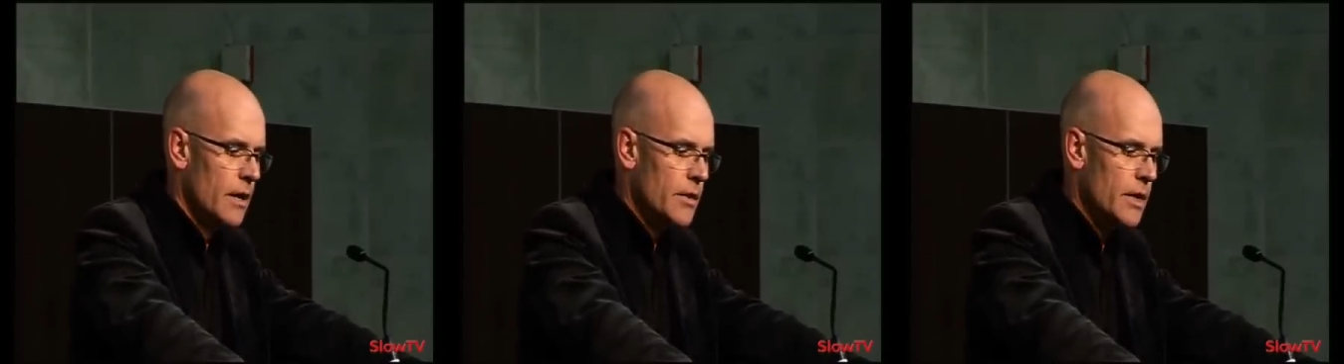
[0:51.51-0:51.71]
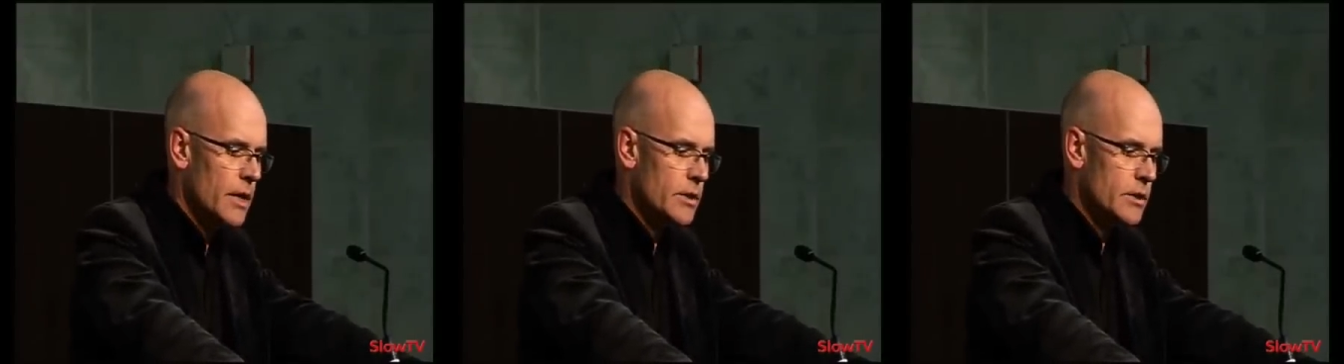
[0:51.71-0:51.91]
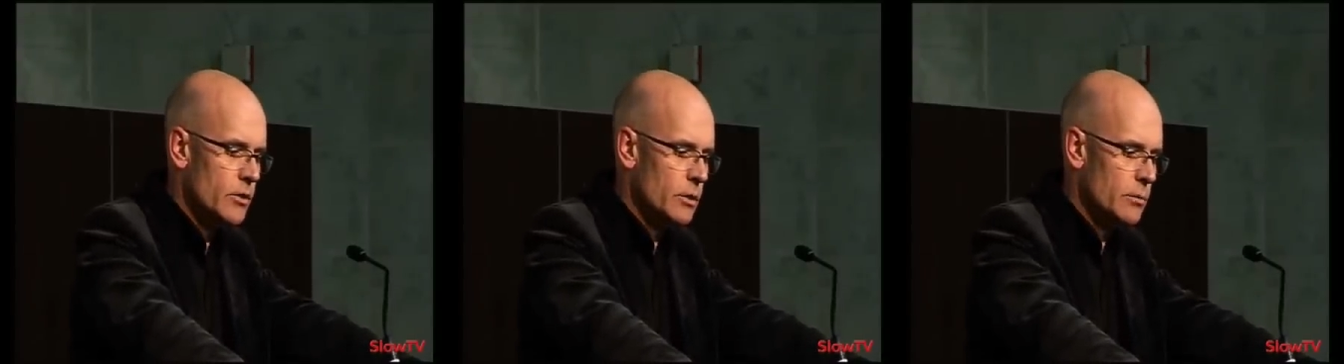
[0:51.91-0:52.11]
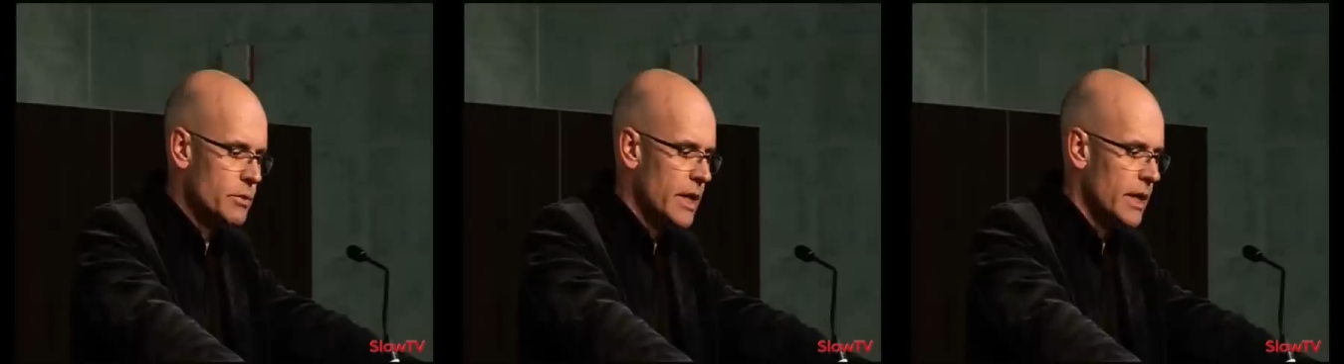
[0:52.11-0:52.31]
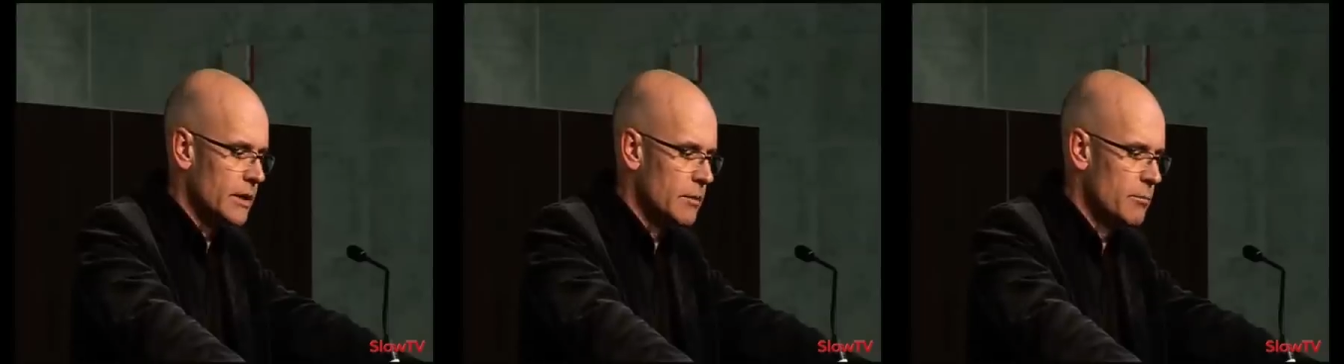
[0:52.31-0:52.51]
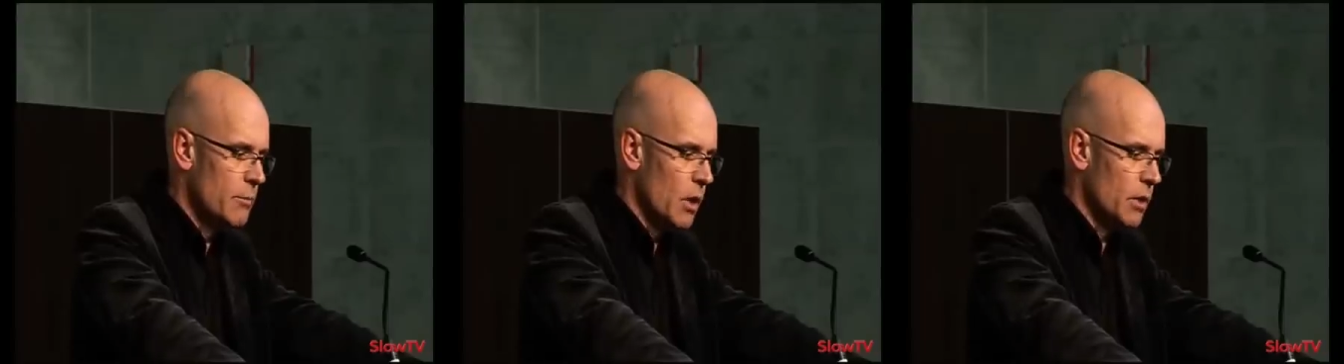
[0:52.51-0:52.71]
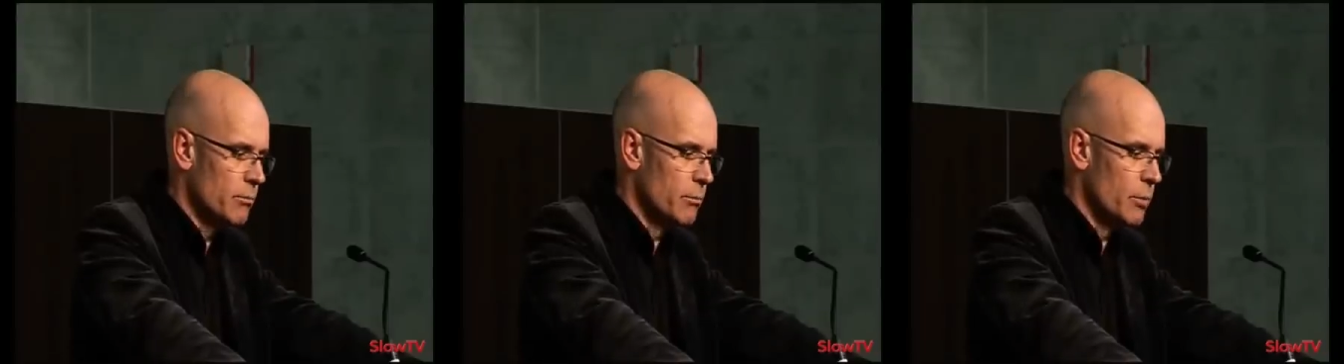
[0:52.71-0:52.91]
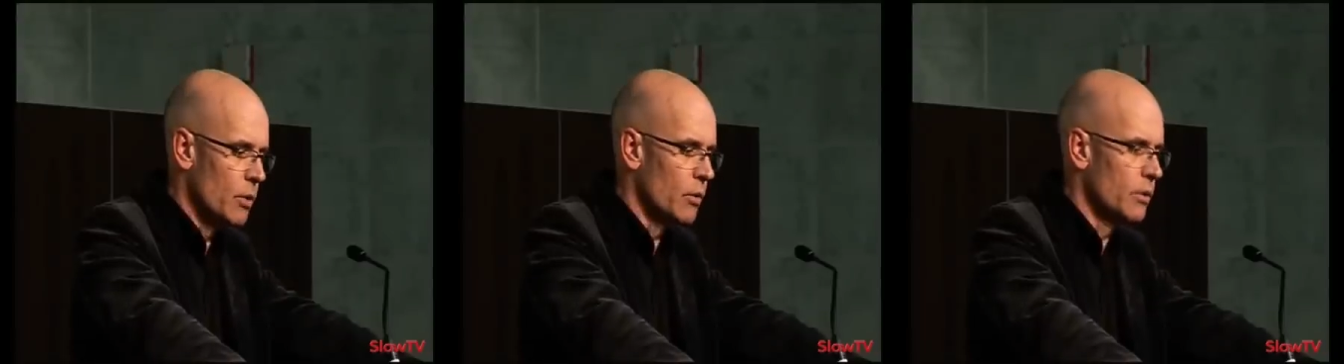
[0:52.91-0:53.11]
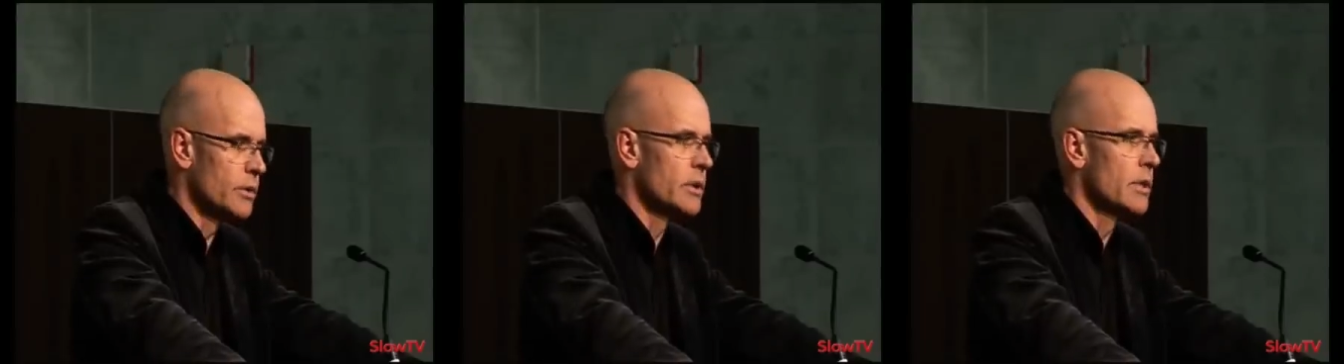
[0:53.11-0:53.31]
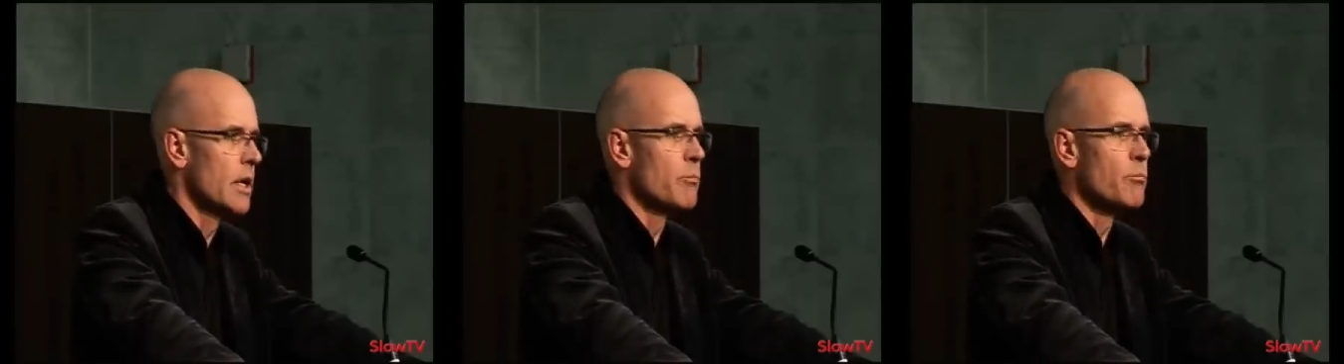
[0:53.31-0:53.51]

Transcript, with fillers: Those who object to modern porn's